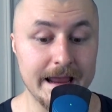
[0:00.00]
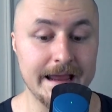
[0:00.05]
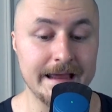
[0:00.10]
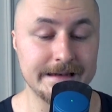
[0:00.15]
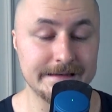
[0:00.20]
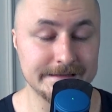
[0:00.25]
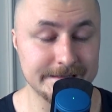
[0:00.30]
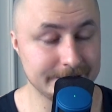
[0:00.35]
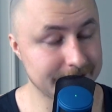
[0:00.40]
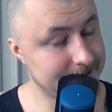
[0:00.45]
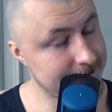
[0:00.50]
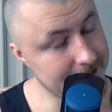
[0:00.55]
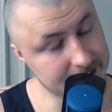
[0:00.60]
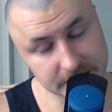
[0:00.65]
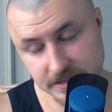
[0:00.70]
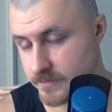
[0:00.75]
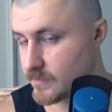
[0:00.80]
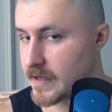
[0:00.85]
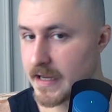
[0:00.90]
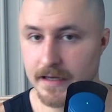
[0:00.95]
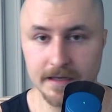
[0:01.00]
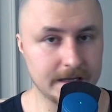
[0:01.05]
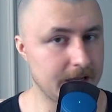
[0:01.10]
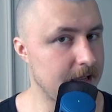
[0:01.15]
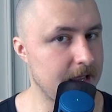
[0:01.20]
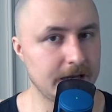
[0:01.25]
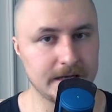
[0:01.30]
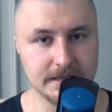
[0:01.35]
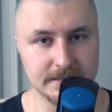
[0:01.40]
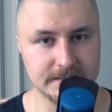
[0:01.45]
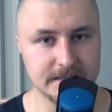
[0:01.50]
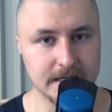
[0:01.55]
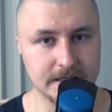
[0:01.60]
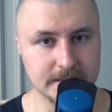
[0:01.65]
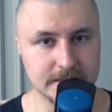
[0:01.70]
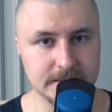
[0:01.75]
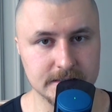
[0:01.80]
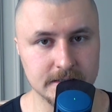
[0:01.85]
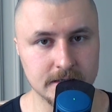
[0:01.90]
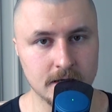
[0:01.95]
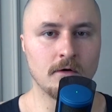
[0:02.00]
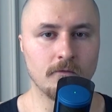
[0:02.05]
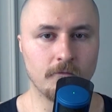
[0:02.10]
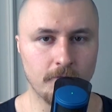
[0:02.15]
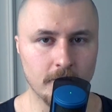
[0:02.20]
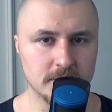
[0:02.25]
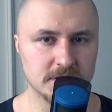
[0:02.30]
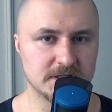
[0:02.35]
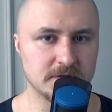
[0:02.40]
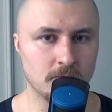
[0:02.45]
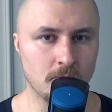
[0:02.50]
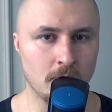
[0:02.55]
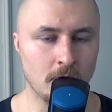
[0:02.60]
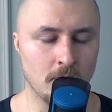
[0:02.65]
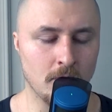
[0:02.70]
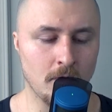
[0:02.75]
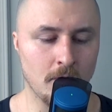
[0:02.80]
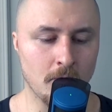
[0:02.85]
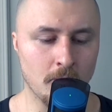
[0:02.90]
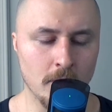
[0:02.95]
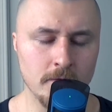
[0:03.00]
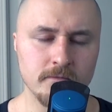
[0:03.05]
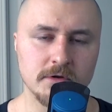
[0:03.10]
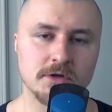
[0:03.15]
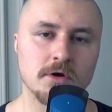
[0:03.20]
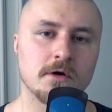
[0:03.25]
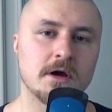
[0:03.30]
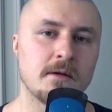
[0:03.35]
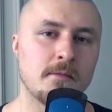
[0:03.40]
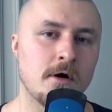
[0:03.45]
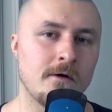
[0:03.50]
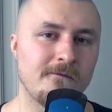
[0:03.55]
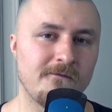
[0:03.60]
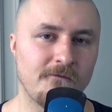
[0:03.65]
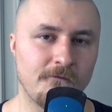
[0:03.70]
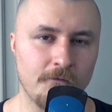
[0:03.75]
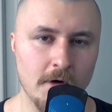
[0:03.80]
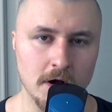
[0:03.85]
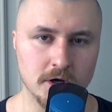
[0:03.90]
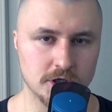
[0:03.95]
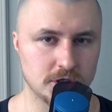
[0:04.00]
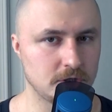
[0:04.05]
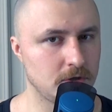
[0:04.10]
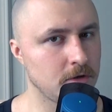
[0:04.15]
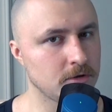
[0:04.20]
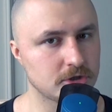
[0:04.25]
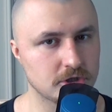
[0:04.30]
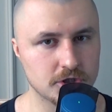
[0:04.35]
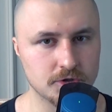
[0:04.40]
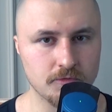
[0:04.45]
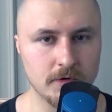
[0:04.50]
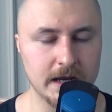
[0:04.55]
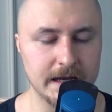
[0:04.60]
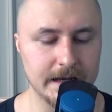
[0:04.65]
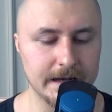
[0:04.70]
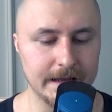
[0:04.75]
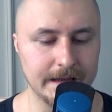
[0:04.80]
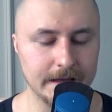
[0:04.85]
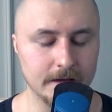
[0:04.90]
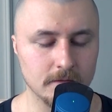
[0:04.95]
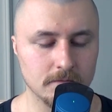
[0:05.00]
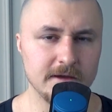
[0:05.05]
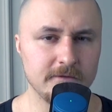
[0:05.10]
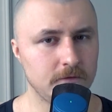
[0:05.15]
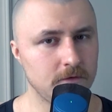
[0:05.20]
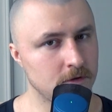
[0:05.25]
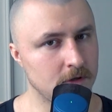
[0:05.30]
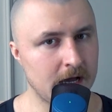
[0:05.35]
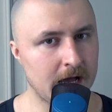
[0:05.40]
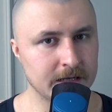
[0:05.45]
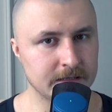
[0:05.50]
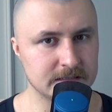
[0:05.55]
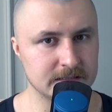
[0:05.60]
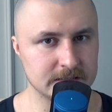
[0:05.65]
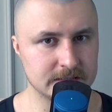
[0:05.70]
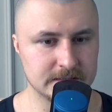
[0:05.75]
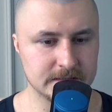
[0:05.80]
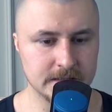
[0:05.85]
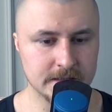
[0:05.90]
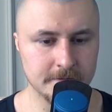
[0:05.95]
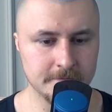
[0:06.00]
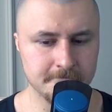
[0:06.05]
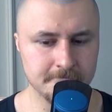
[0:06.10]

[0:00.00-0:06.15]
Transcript: it doesn't make any sense. First of all, when we're talking about functional training, if you noticed,